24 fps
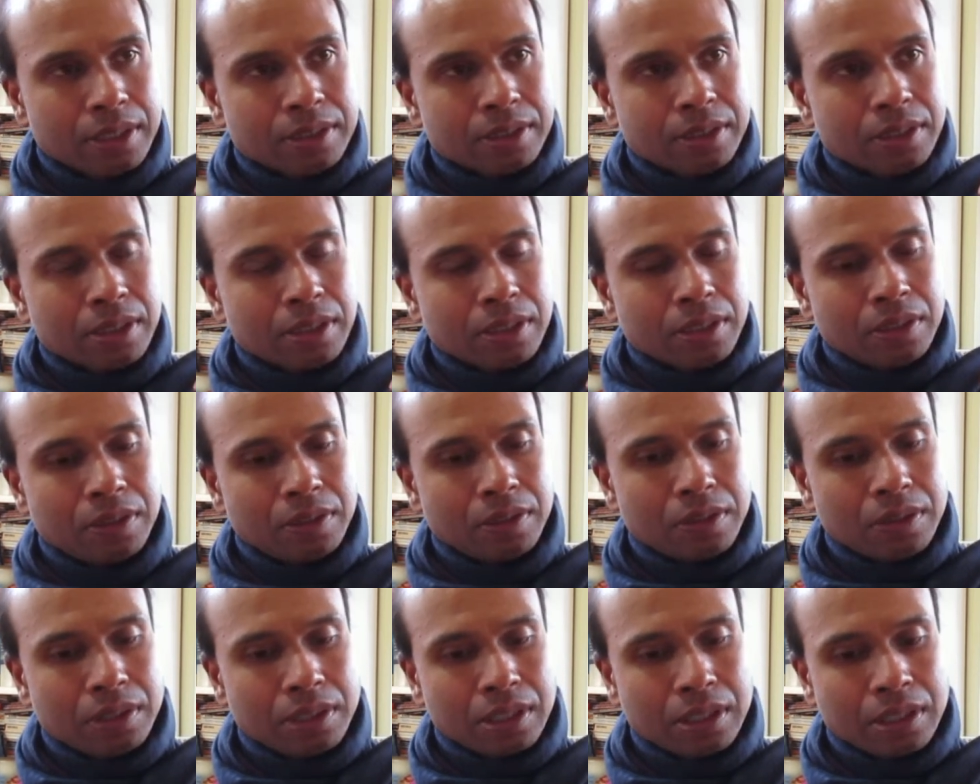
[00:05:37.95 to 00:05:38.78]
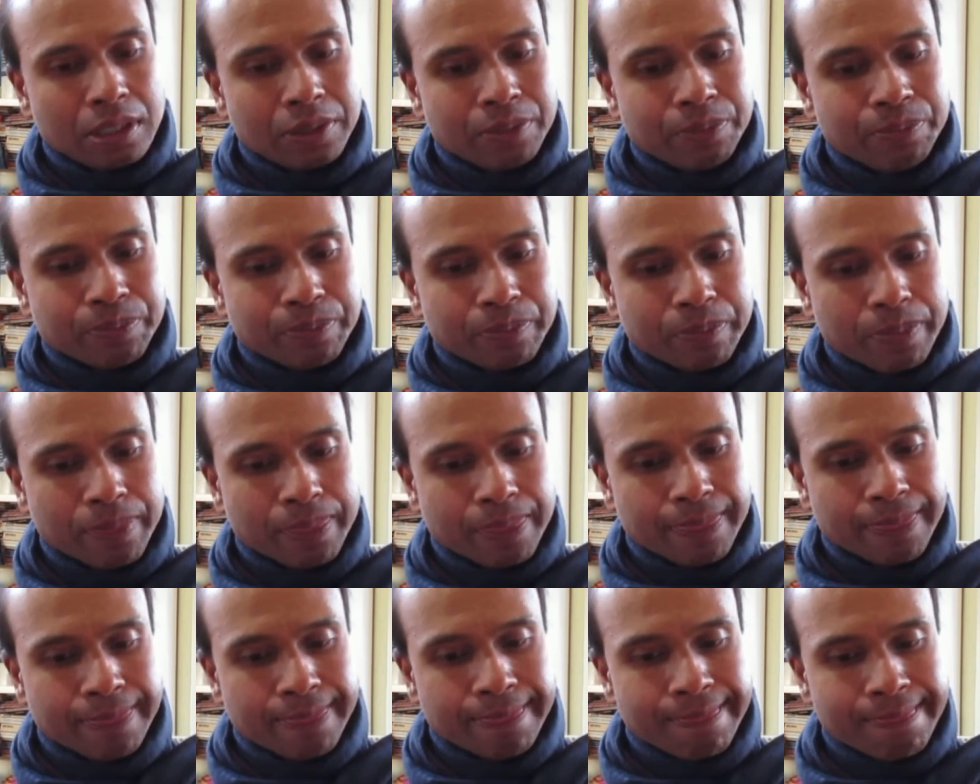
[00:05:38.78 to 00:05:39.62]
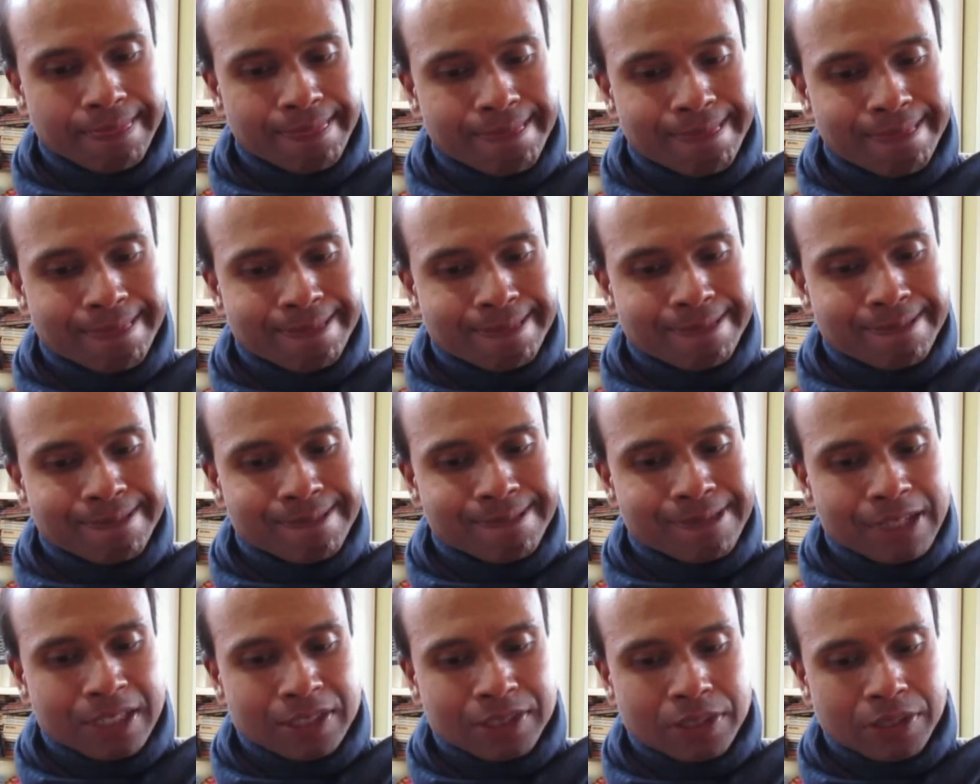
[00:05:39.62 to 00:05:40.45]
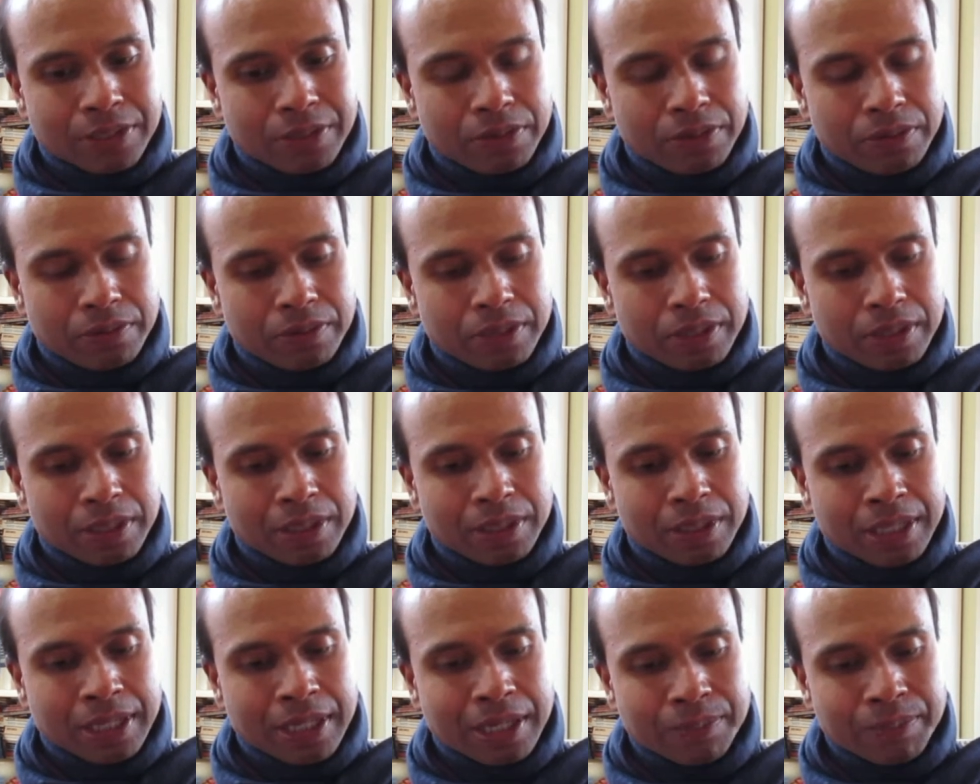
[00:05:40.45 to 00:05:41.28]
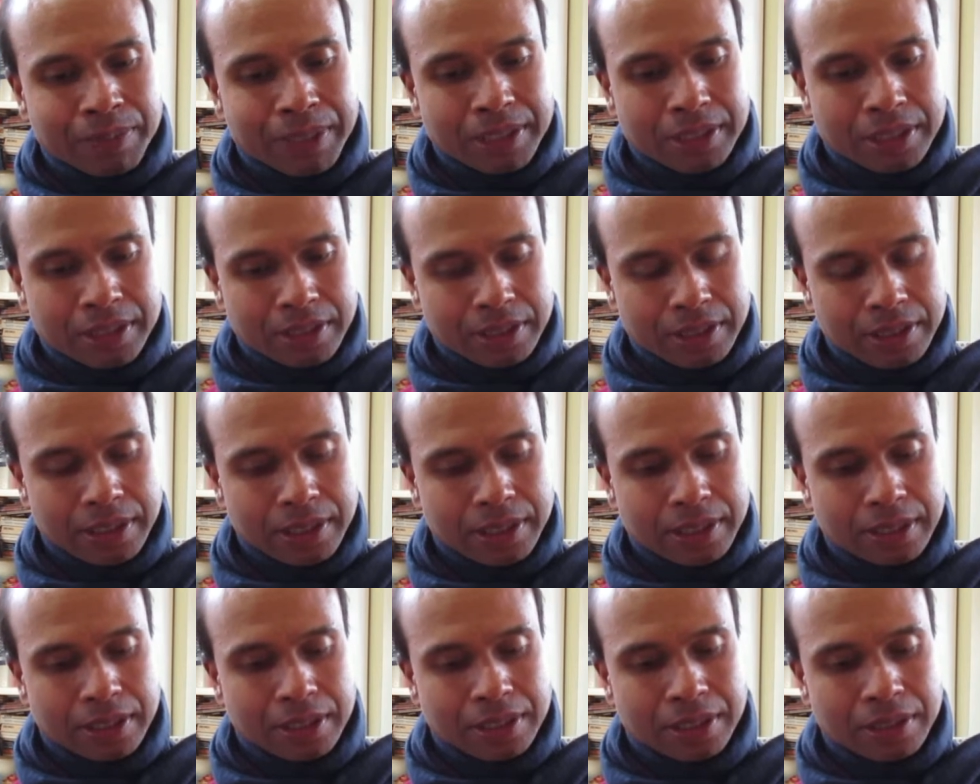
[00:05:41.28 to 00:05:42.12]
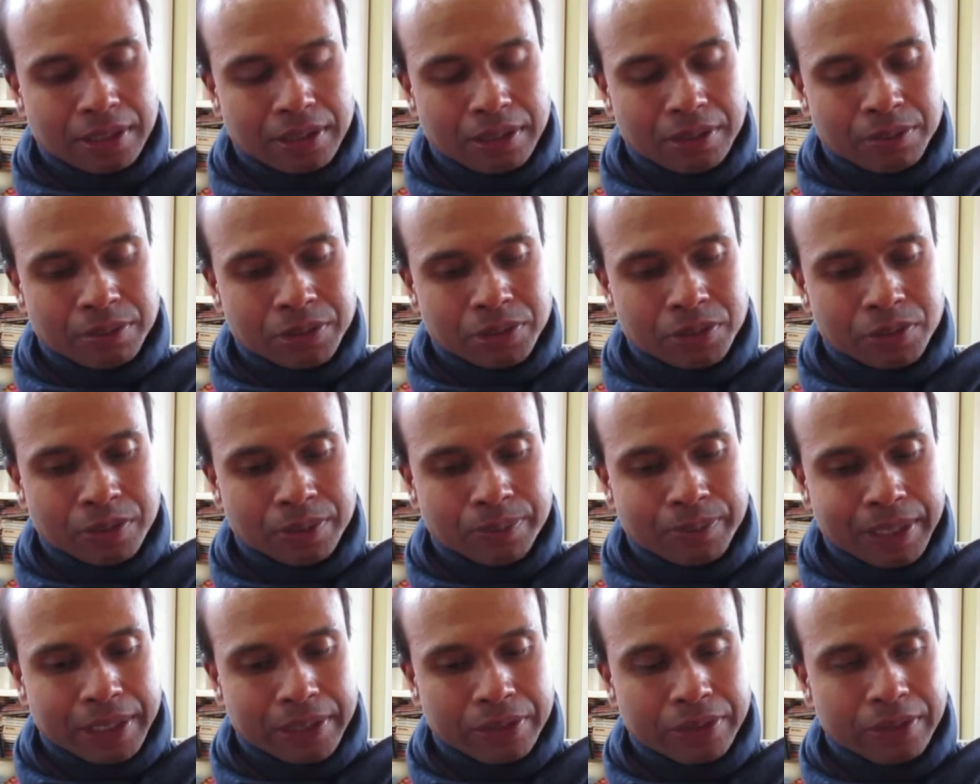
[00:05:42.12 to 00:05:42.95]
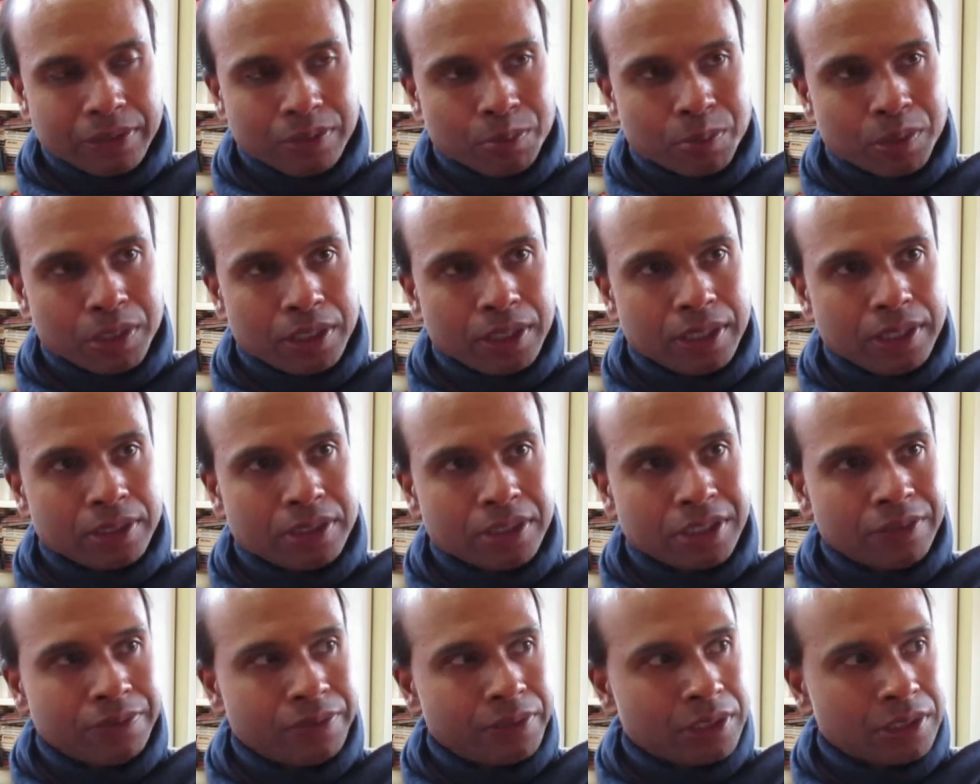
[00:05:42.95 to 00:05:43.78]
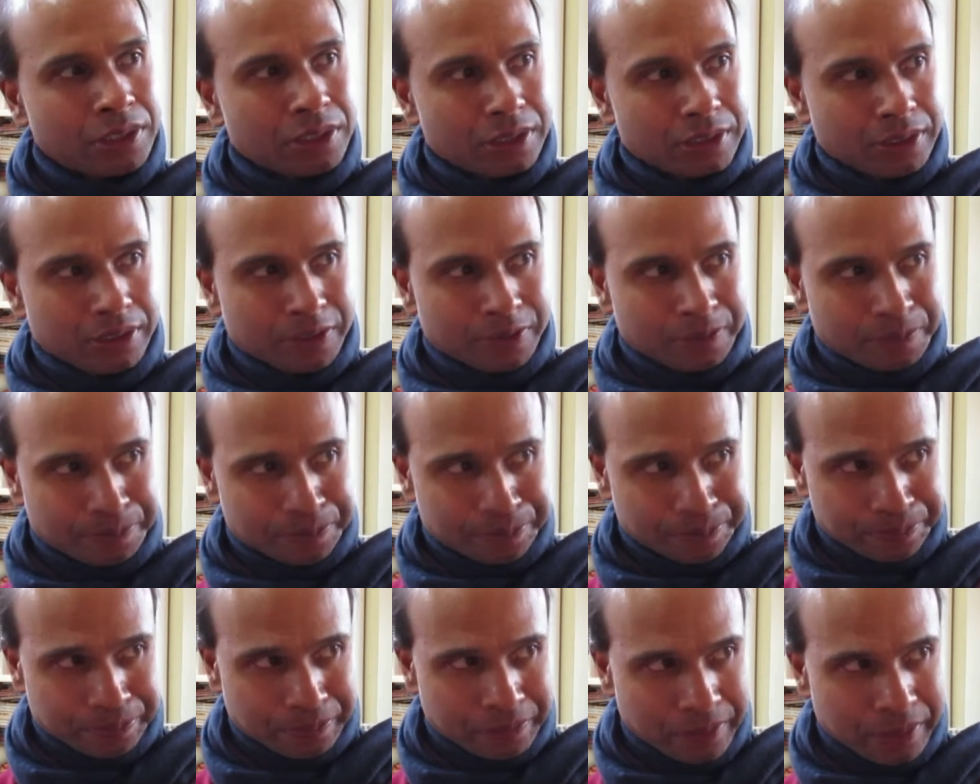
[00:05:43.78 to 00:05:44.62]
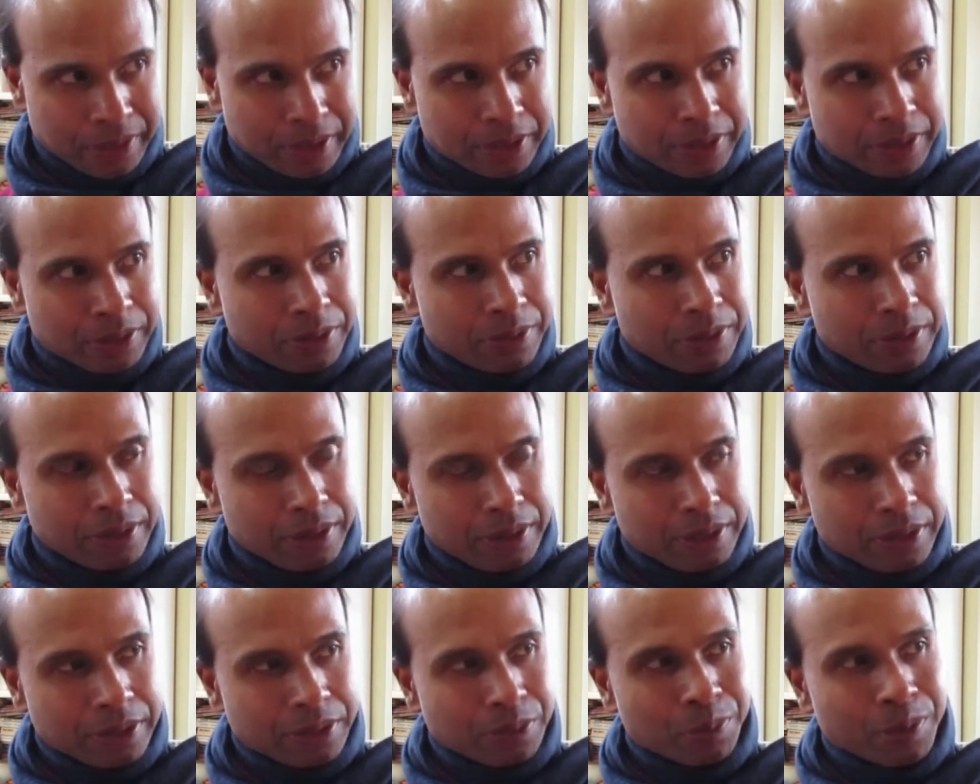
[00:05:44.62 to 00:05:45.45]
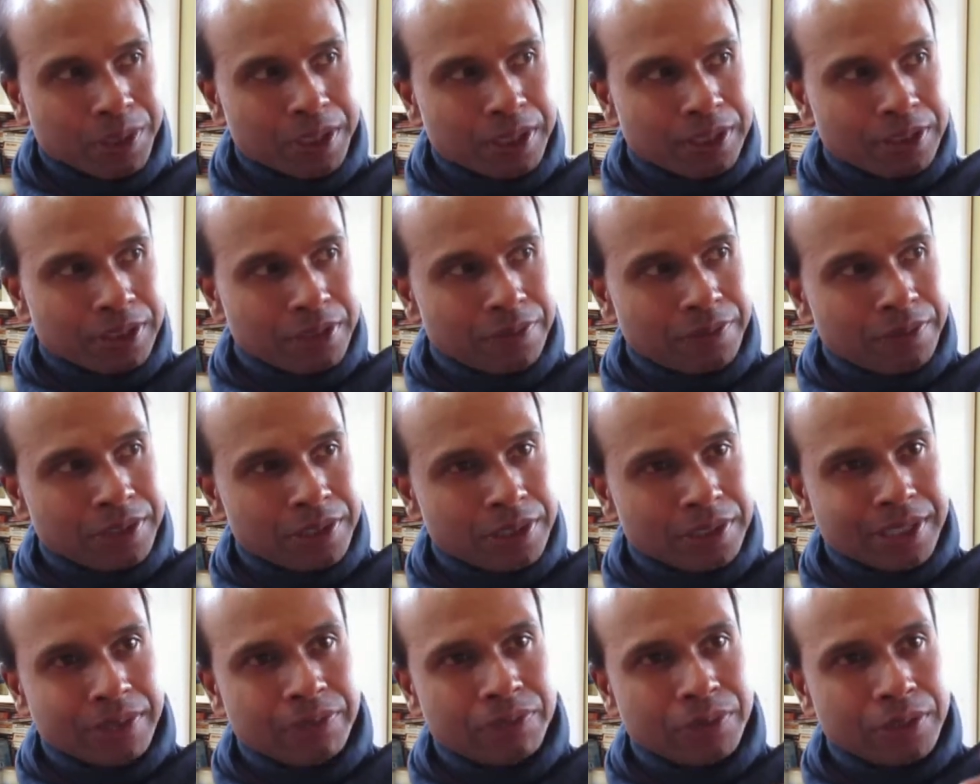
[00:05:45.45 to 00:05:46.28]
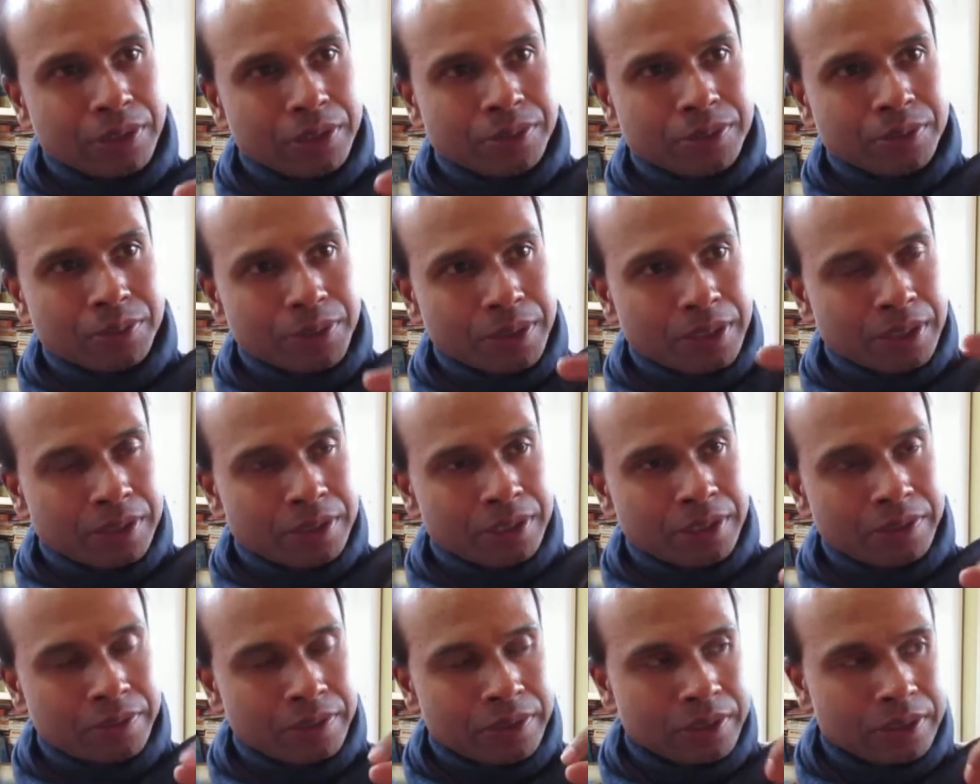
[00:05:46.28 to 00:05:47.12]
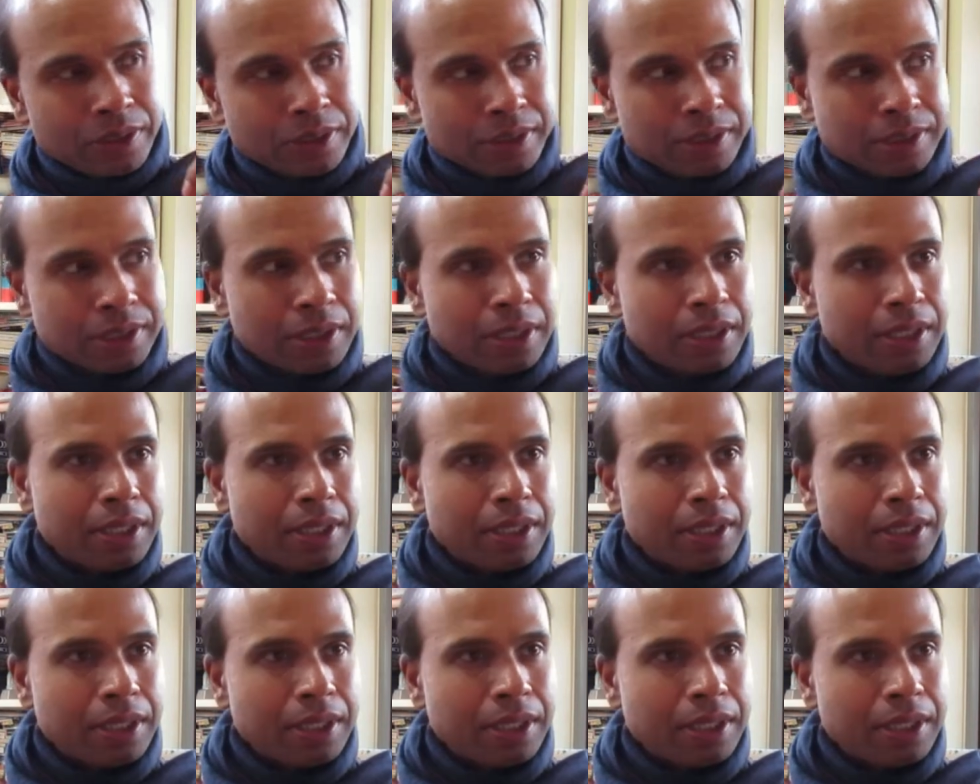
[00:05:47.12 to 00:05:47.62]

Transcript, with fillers: So, um, so I'll come into the, uh, I'll talk about the whirling dervishes. You know the, you know, the whirling dervishes, everyone knows the whirling dervishes.